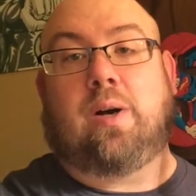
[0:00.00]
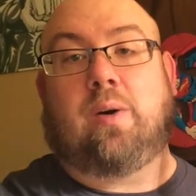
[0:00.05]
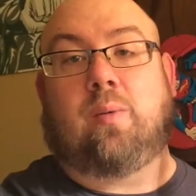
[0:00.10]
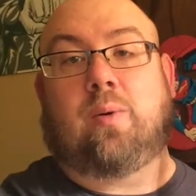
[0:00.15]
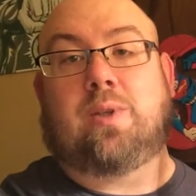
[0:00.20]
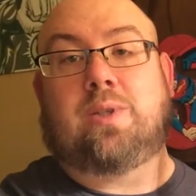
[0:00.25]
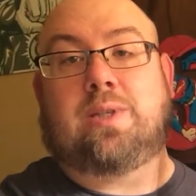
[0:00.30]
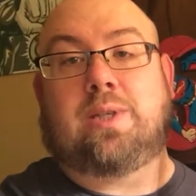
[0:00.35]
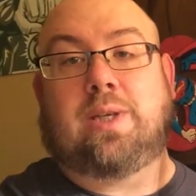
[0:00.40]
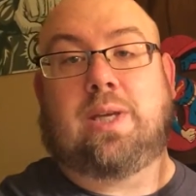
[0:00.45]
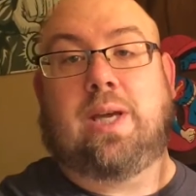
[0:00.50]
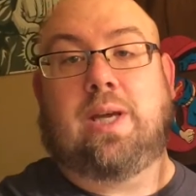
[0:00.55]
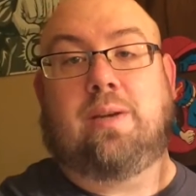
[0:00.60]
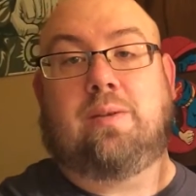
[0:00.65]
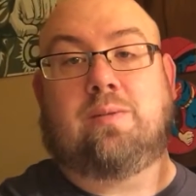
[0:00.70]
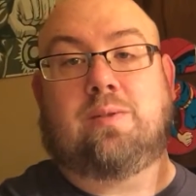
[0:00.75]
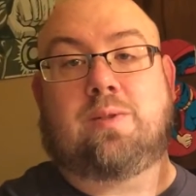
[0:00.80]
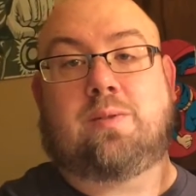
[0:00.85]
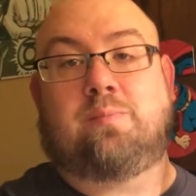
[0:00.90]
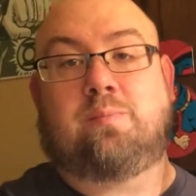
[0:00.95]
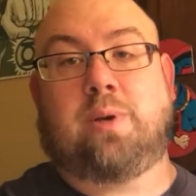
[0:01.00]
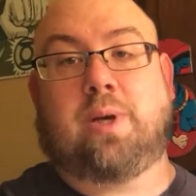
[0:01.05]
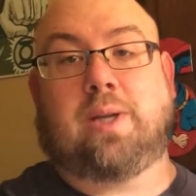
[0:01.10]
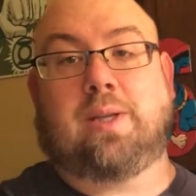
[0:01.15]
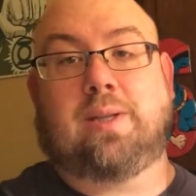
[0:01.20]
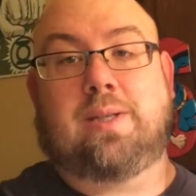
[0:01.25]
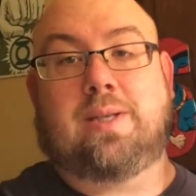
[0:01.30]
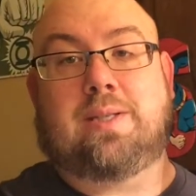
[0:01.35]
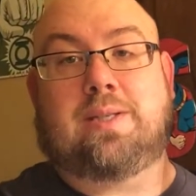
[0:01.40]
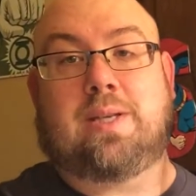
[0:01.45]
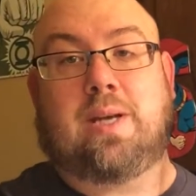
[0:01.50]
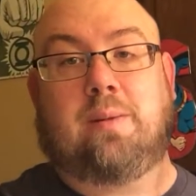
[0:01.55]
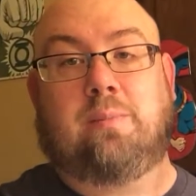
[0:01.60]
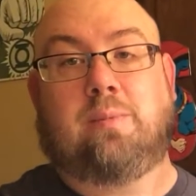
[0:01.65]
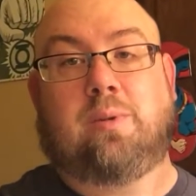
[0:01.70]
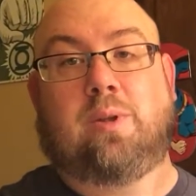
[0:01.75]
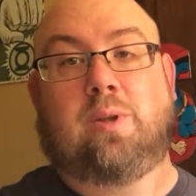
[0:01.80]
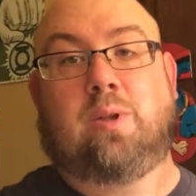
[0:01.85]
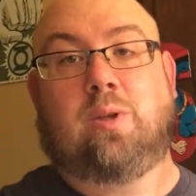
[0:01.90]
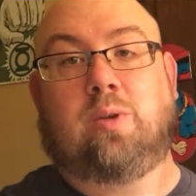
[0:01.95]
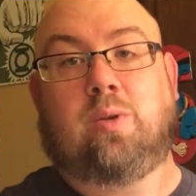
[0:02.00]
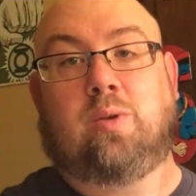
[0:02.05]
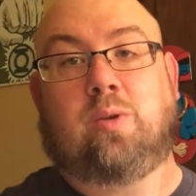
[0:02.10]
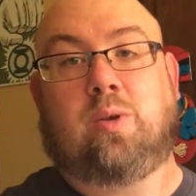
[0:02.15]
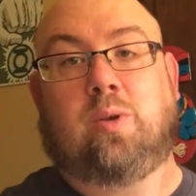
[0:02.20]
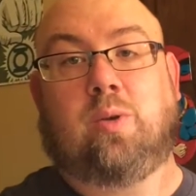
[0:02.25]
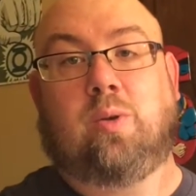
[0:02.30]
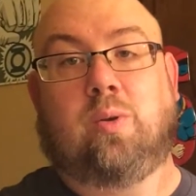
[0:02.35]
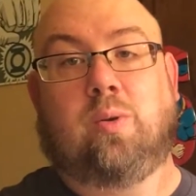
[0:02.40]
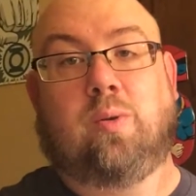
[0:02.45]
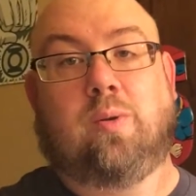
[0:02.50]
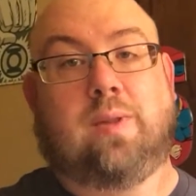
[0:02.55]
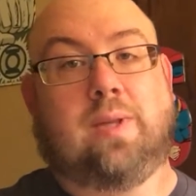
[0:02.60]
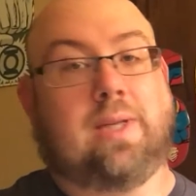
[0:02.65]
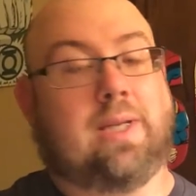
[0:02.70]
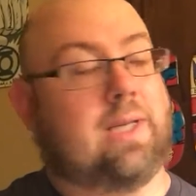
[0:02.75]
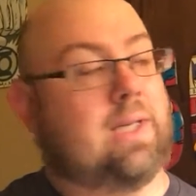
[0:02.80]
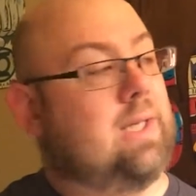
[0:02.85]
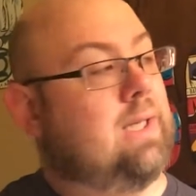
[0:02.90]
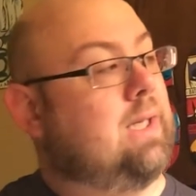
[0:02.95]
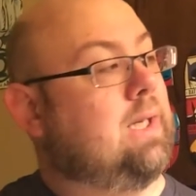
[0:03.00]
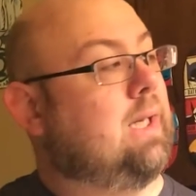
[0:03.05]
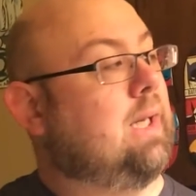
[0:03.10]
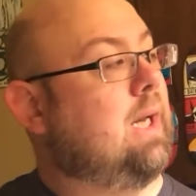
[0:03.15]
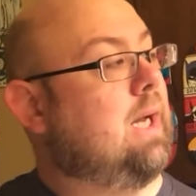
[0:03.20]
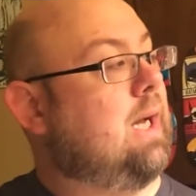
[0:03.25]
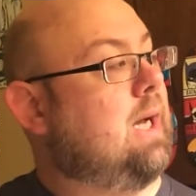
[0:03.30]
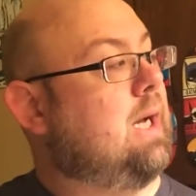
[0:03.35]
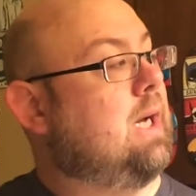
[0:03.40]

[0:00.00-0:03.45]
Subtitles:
Once again, was picking this up due to the